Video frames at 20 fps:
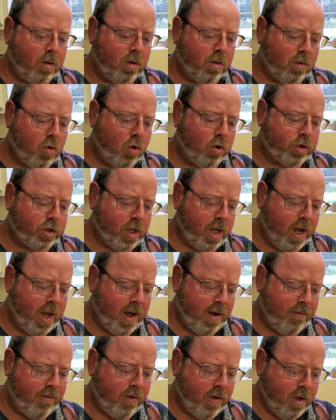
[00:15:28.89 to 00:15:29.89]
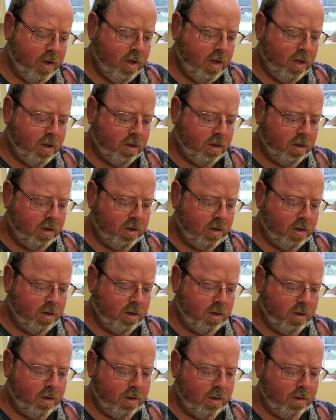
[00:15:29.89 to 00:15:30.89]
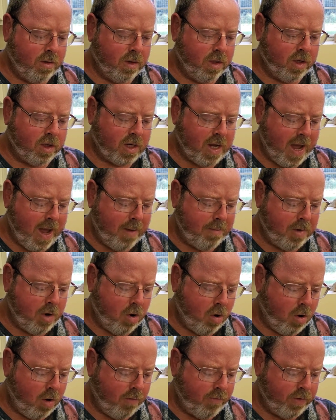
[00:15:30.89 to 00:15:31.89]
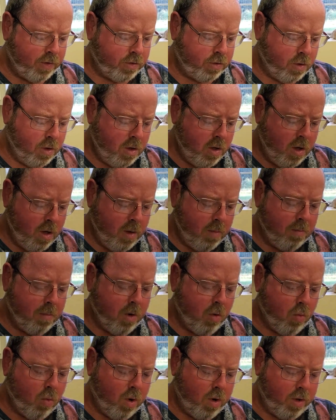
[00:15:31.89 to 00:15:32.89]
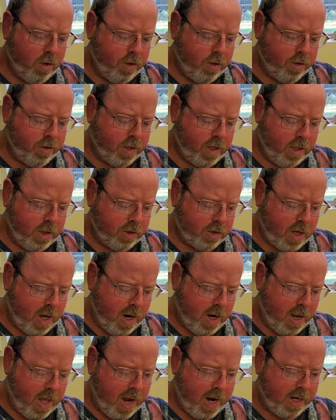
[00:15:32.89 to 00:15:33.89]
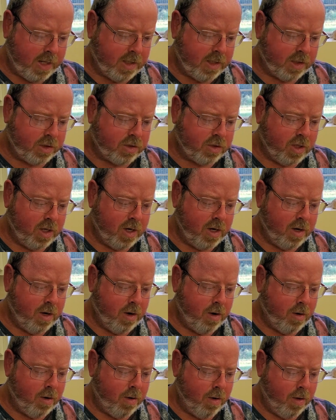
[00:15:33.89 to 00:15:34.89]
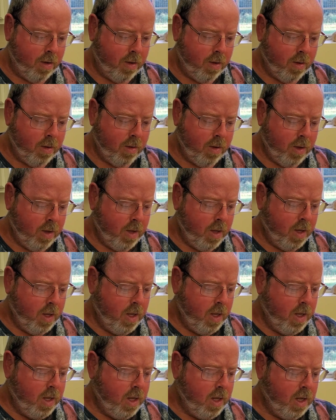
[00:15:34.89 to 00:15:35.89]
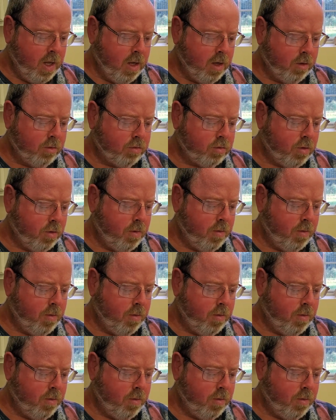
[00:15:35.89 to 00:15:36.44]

course they have the time to harvest, but one of the things I like that's in here is,